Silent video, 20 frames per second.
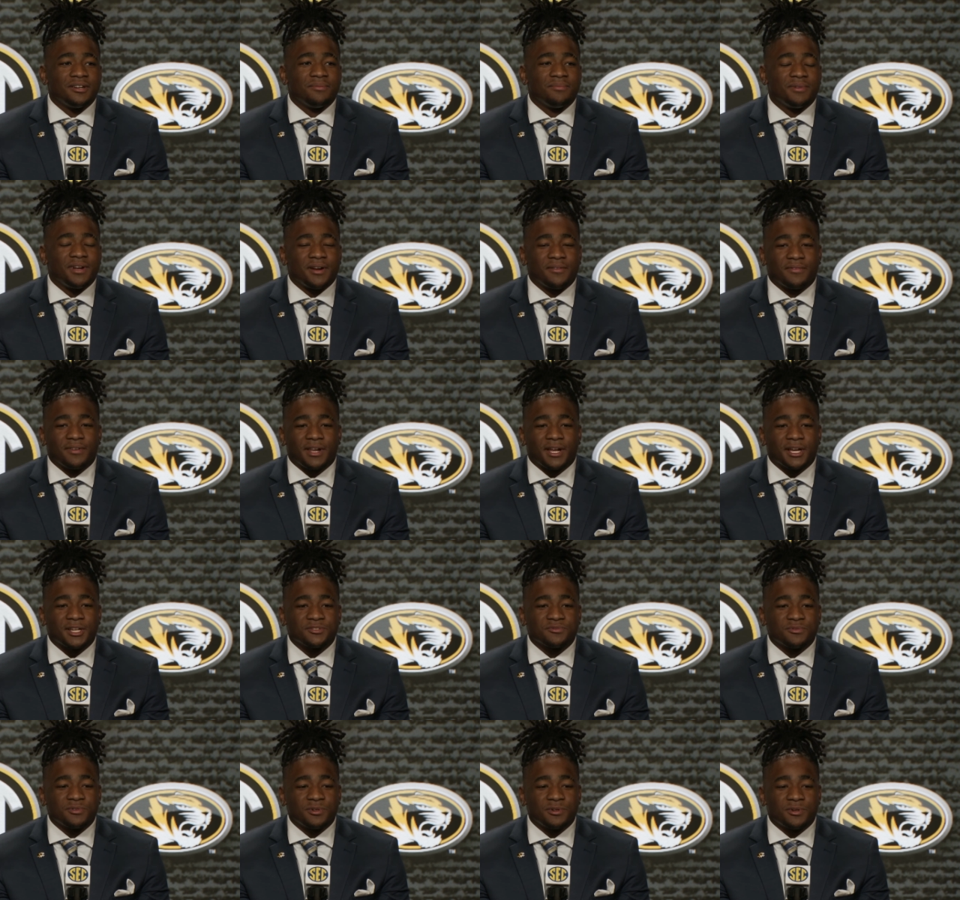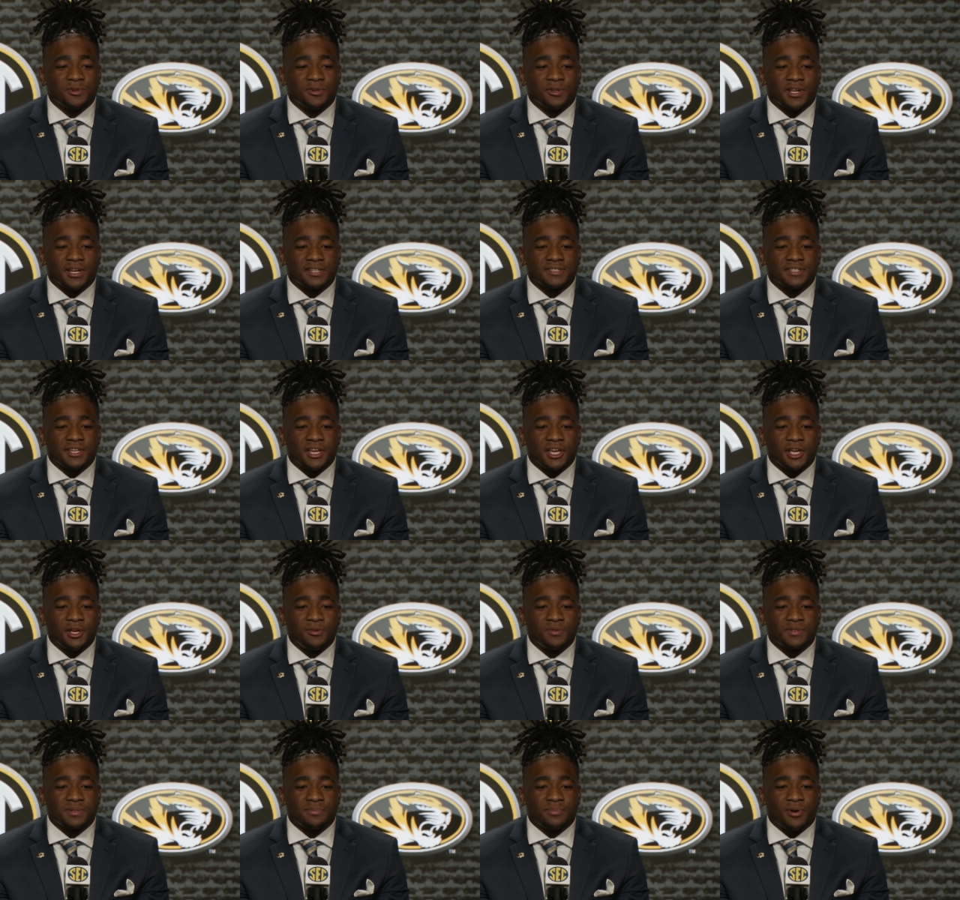Man, I feel like it's real cool. Like I said, he
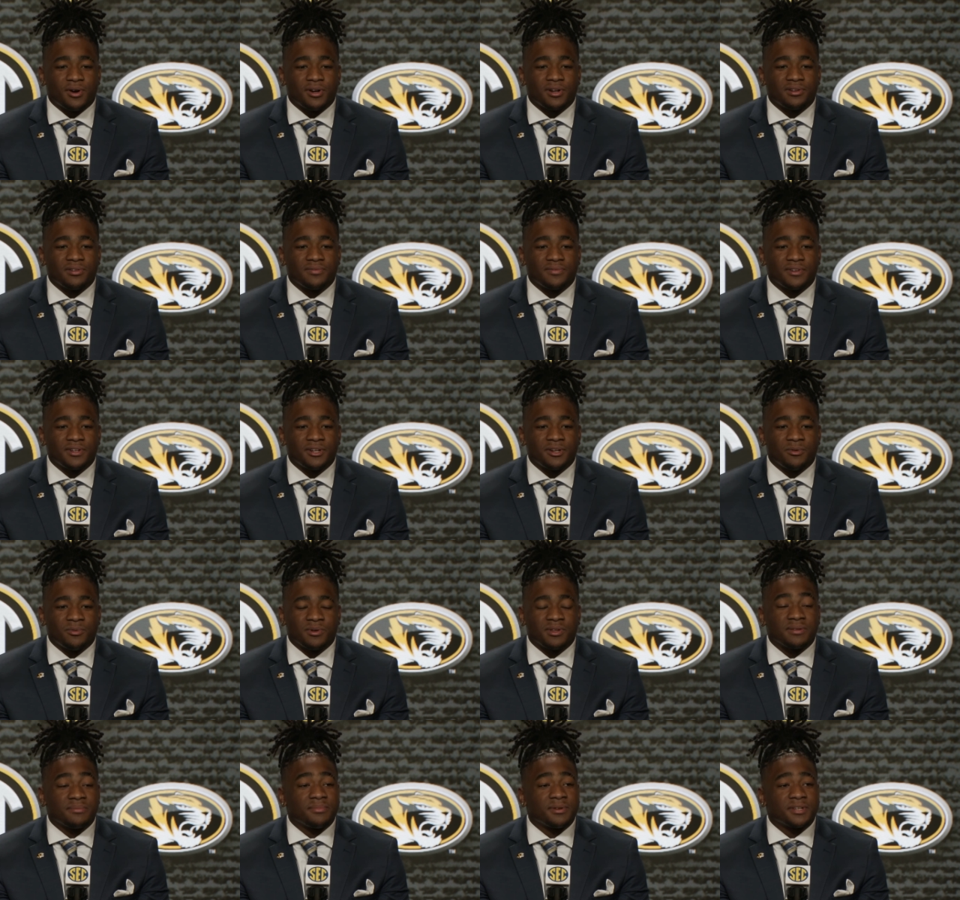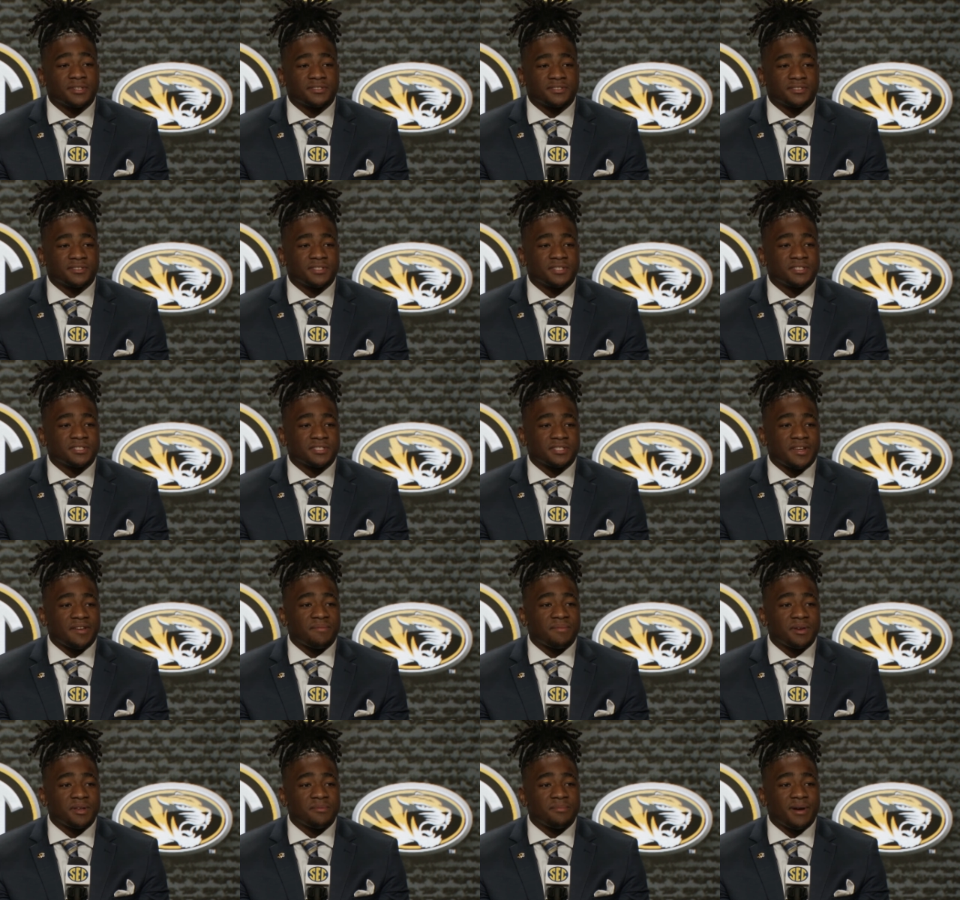was a part of one of the biggest decisions I
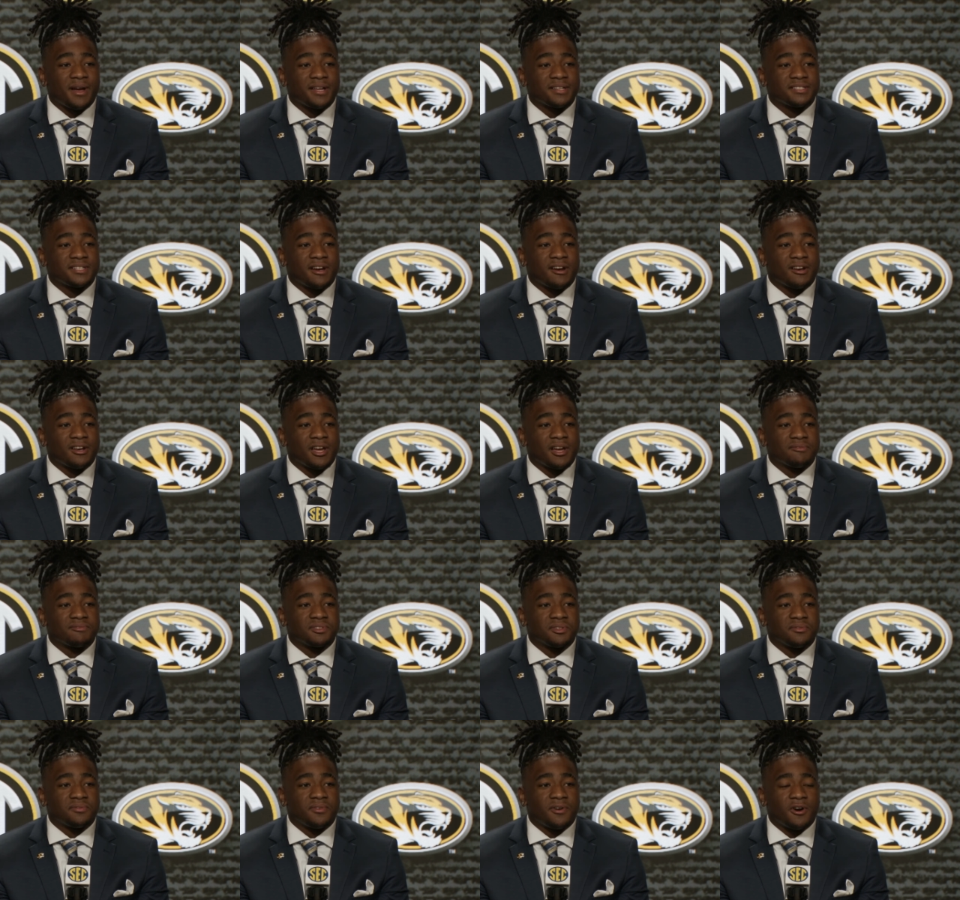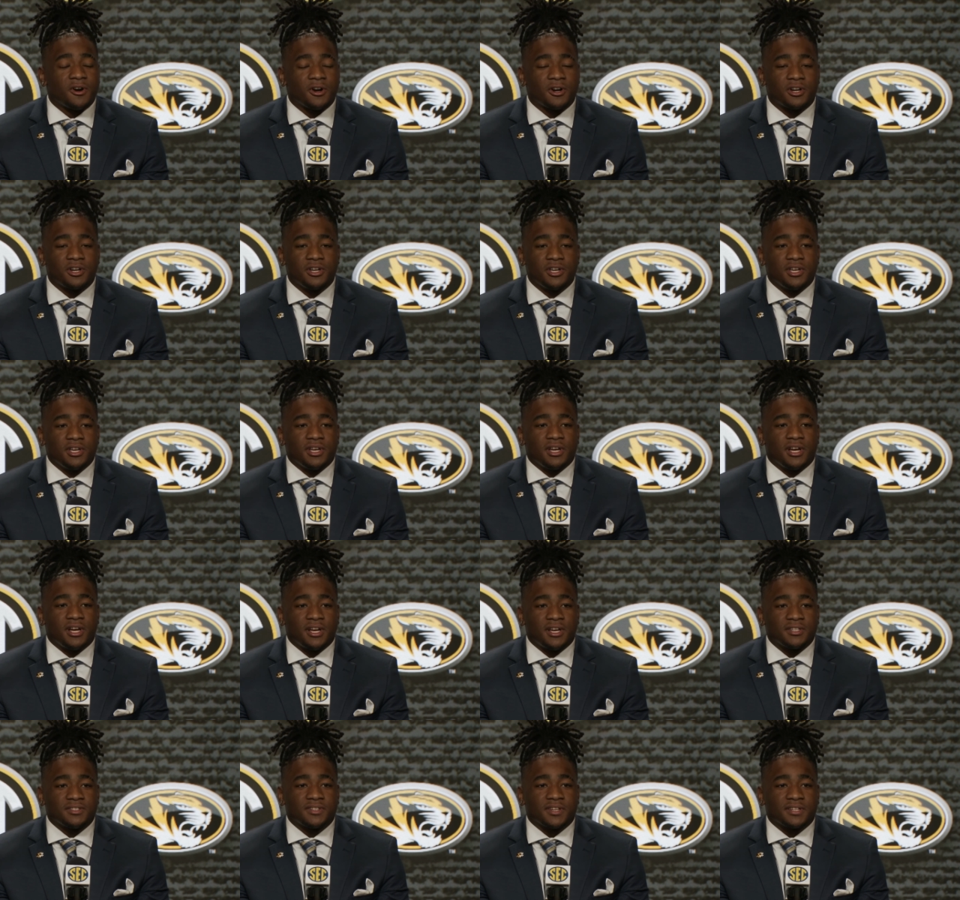made in my entire life so far.
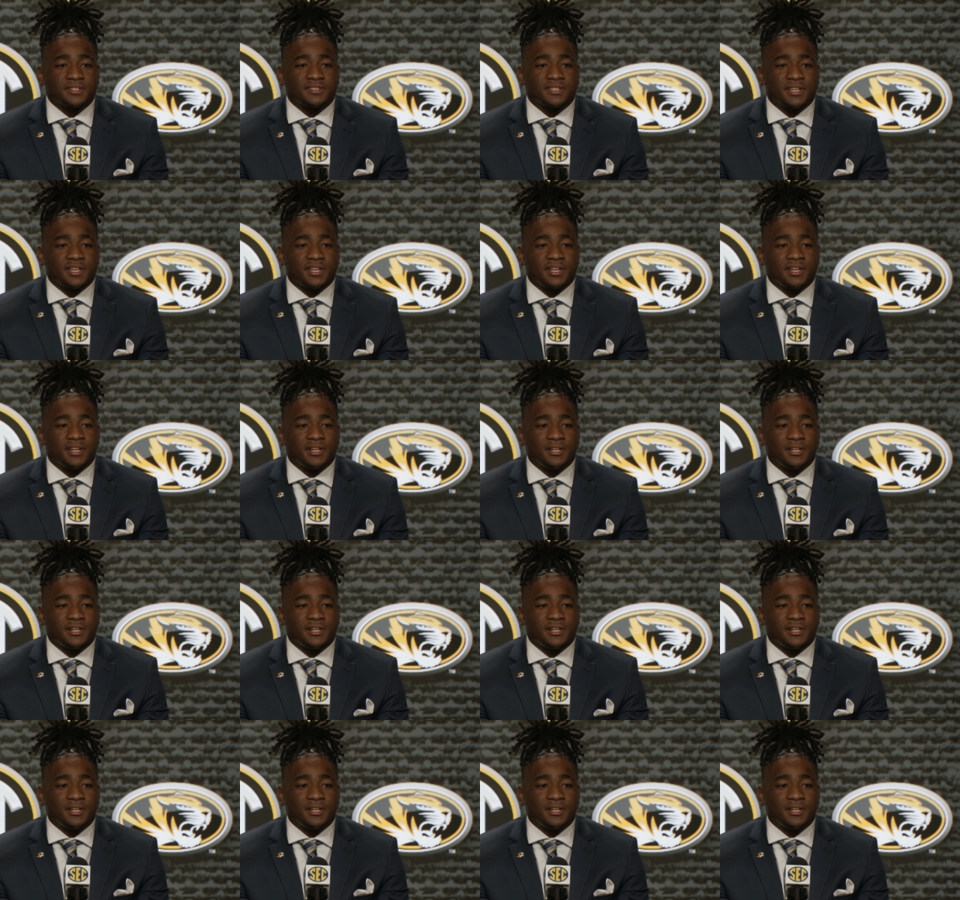So like I said,